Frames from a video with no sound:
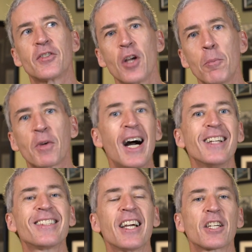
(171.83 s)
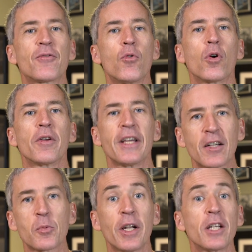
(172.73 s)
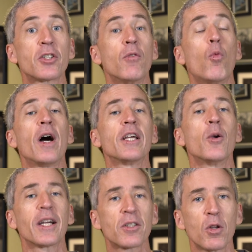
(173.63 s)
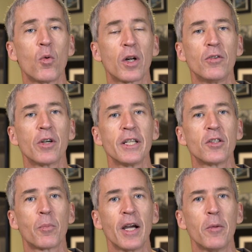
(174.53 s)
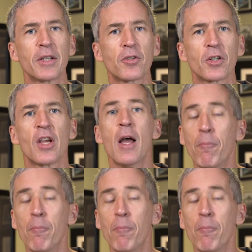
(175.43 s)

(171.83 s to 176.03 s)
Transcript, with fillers: some context for the explanation of why you actually want to look into biometrics.